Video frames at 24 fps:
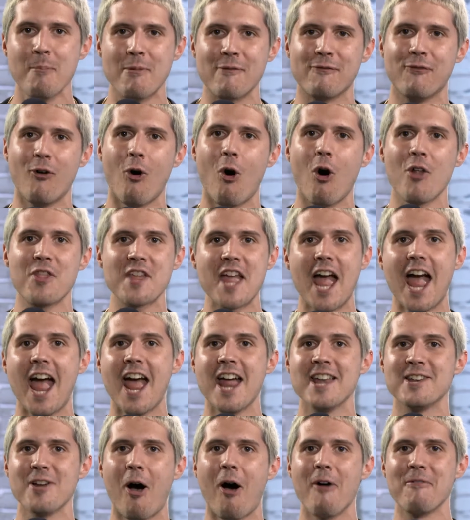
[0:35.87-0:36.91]
before the
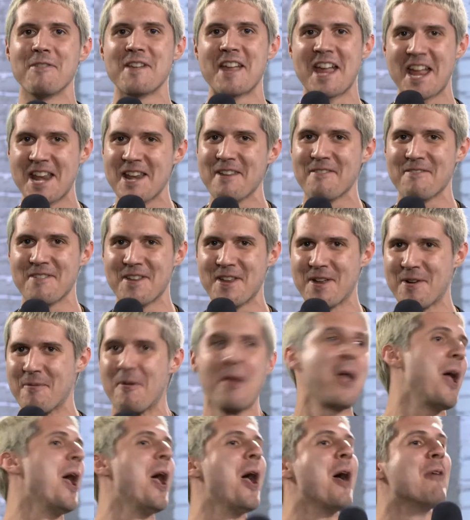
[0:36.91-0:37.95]
end of the interview.
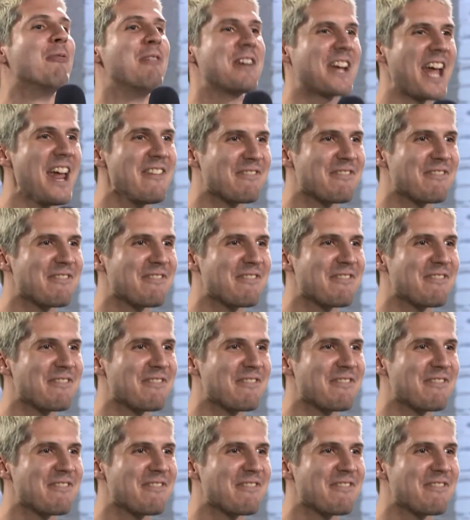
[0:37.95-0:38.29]
Rick